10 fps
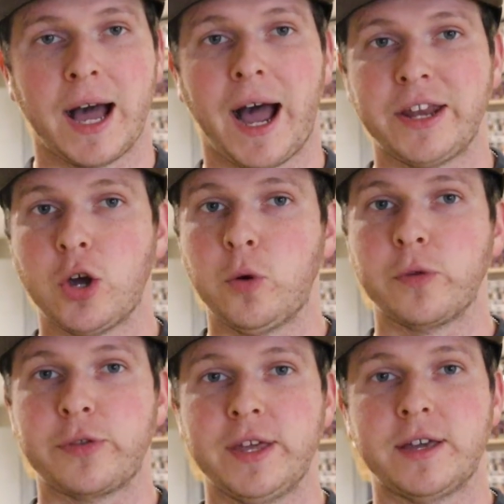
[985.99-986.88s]
I
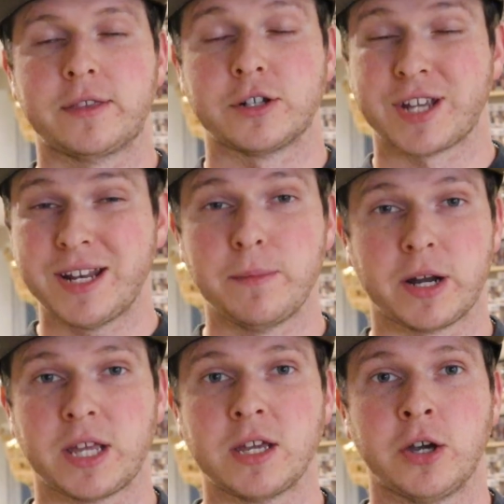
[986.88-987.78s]
don't think there's
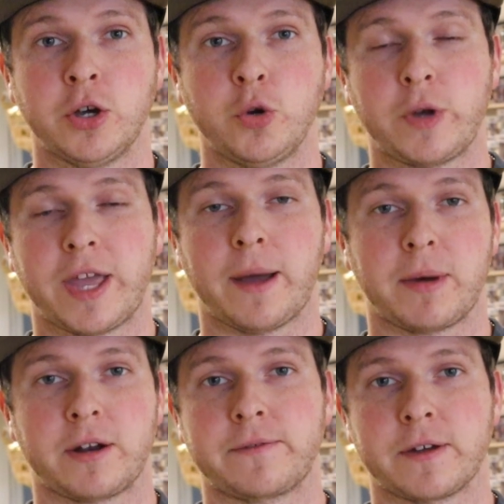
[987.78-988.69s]
anybody who can't
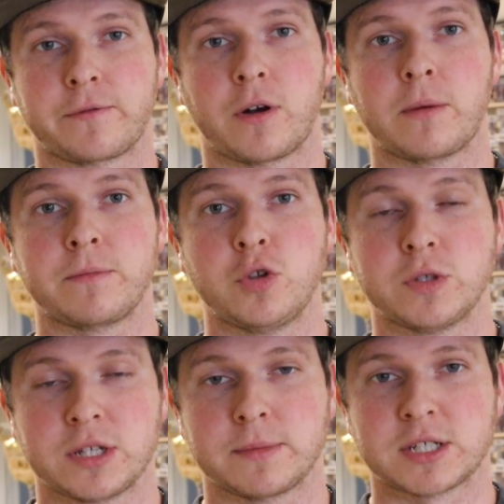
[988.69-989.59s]
benefit from
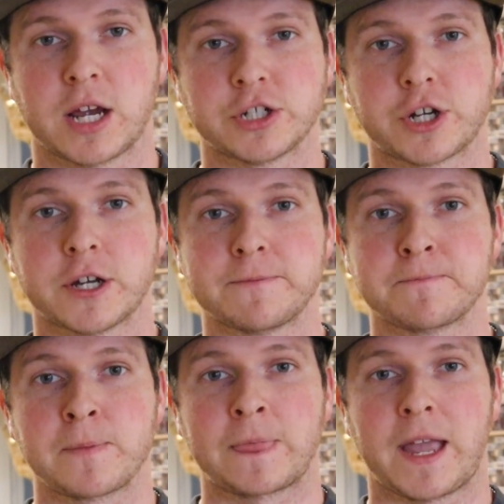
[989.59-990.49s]
using a massage gun.
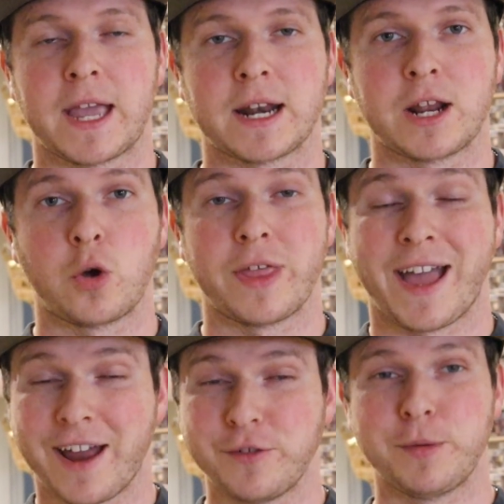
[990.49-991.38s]
And I know
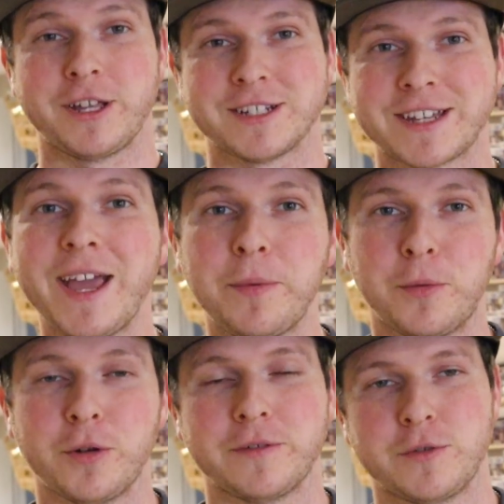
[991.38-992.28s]
that everybody is
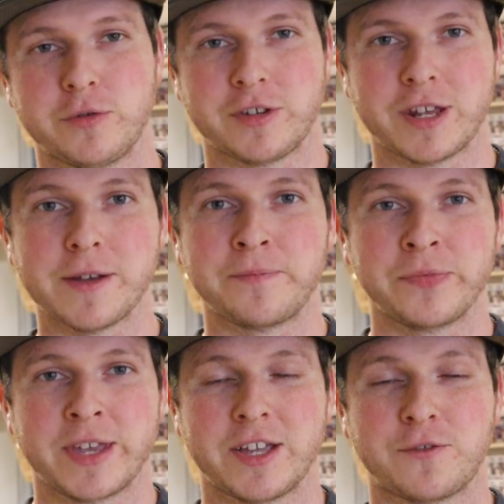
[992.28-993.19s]
capable of using it.
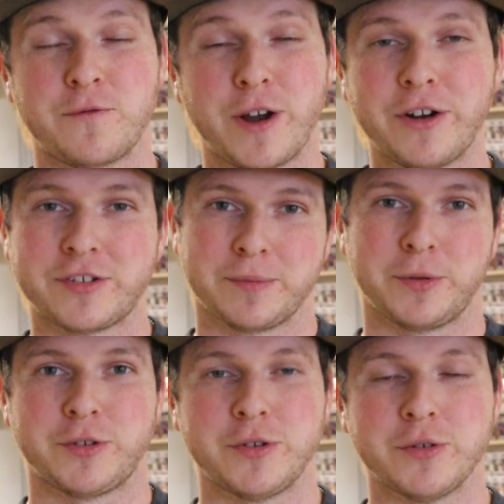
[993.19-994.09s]
It's very
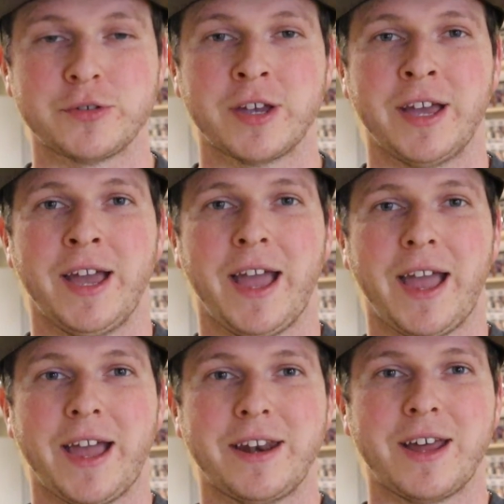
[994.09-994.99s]
simple to use.
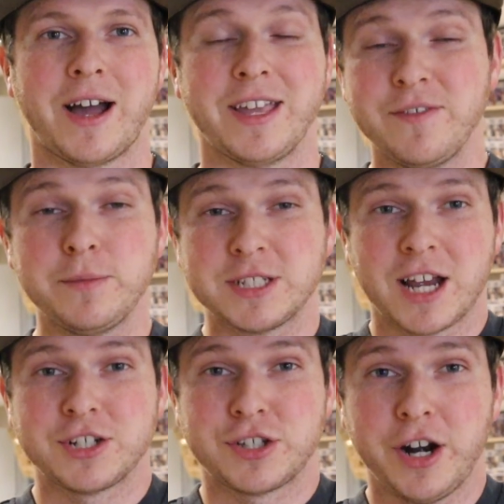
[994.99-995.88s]
And even
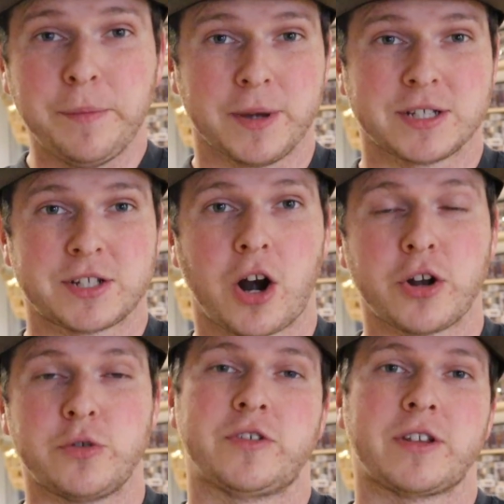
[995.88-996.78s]
massage therapists are
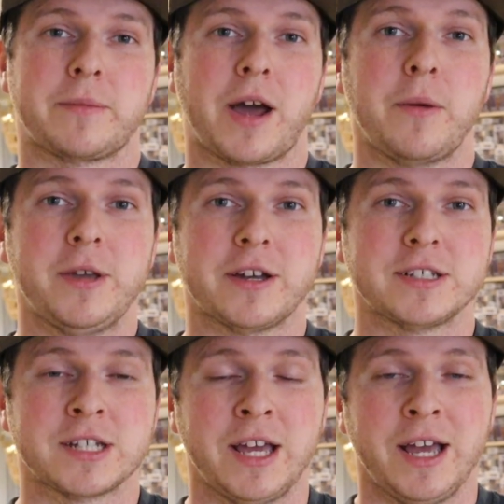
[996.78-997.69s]
using them now
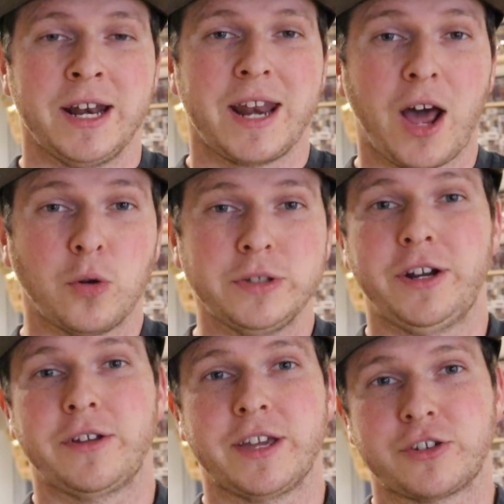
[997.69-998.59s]
because not only
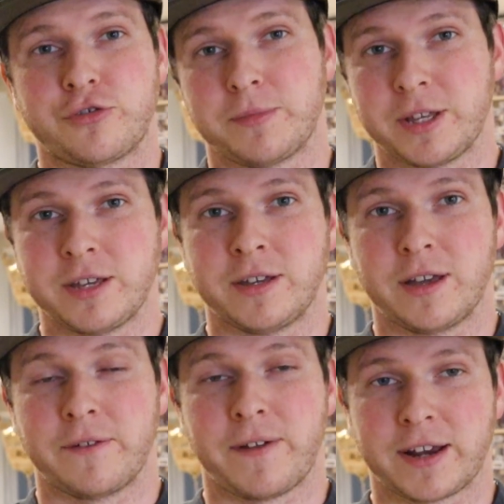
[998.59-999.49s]
are they extremely
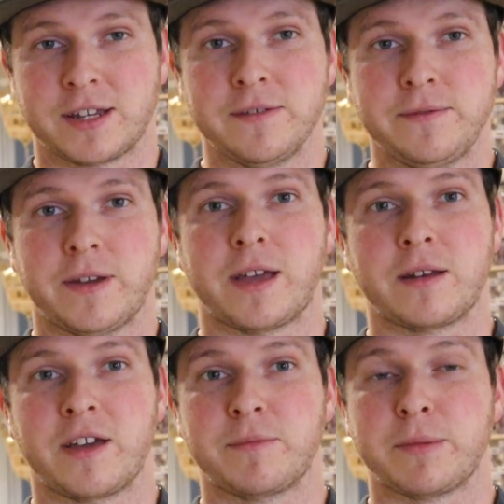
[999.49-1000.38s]
effective
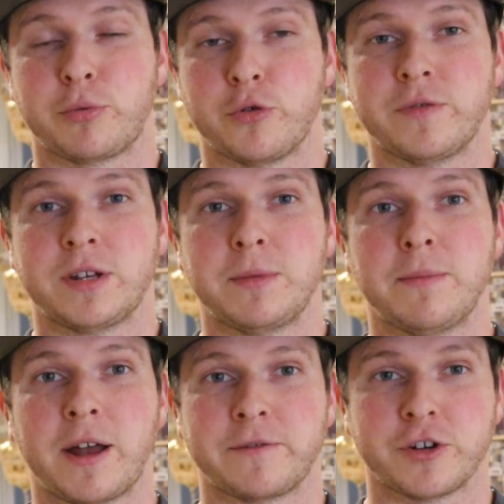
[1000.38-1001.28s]
and have been proven to be
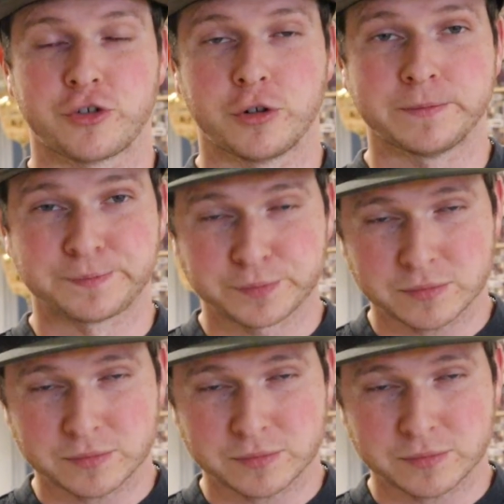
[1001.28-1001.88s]
beneficial,